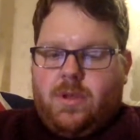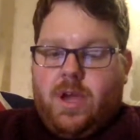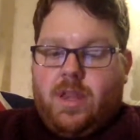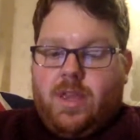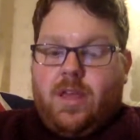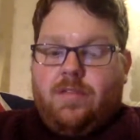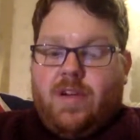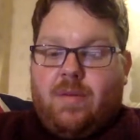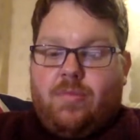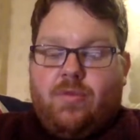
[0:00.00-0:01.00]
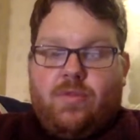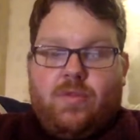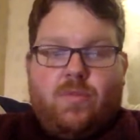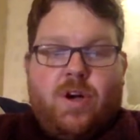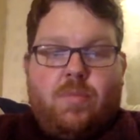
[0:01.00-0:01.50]
And yeah, the fat balls with
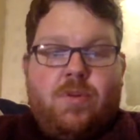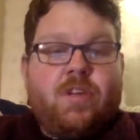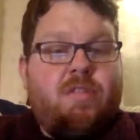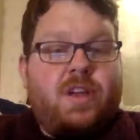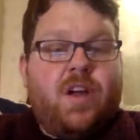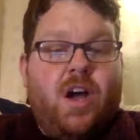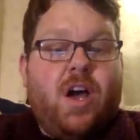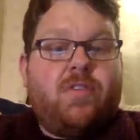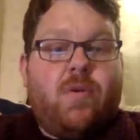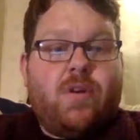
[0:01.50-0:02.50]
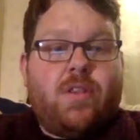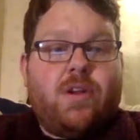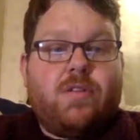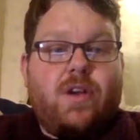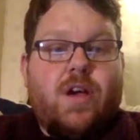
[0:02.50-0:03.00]
the wire bird feeder. I've got one of
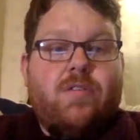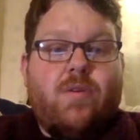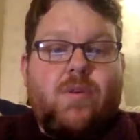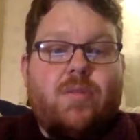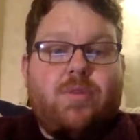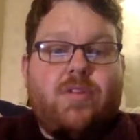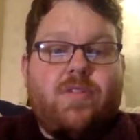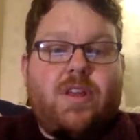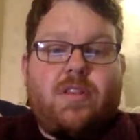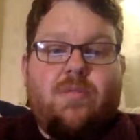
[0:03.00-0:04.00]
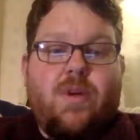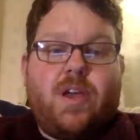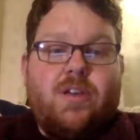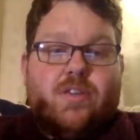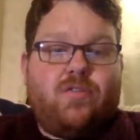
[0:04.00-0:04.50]
those. I've got one of the bird feeders where
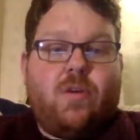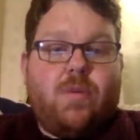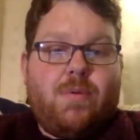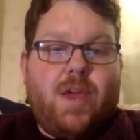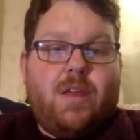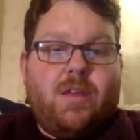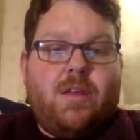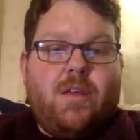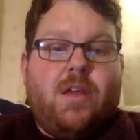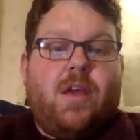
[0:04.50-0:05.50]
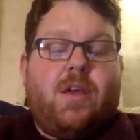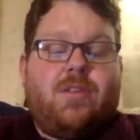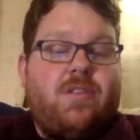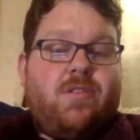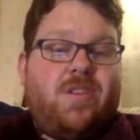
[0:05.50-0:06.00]
you just drop them in,
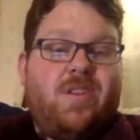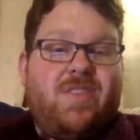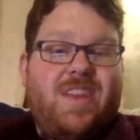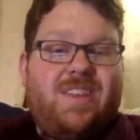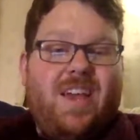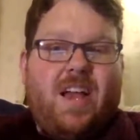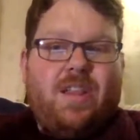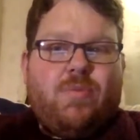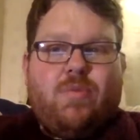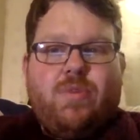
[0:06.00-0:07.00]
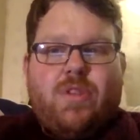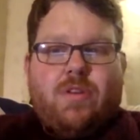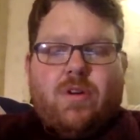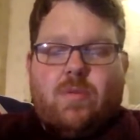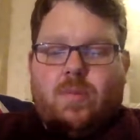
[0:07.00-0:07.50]
and so you don't need to hang them up with this
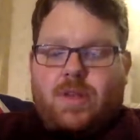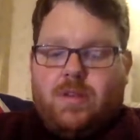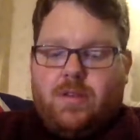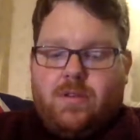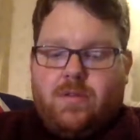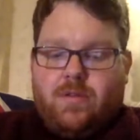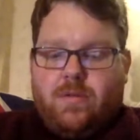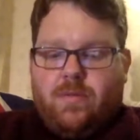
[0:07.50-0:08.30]
horrible plastic stuff.